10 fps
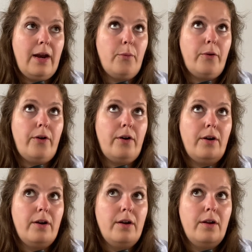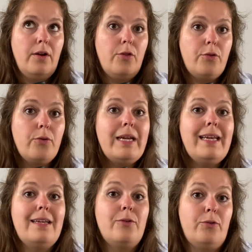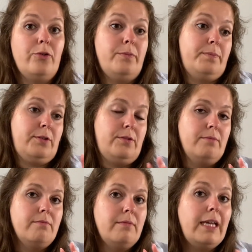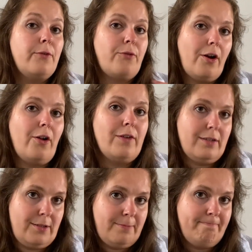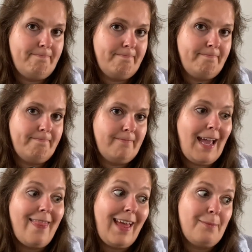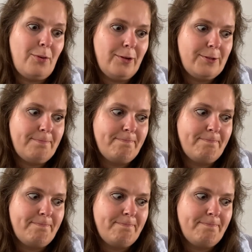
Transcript: were three groups in front of us at that point.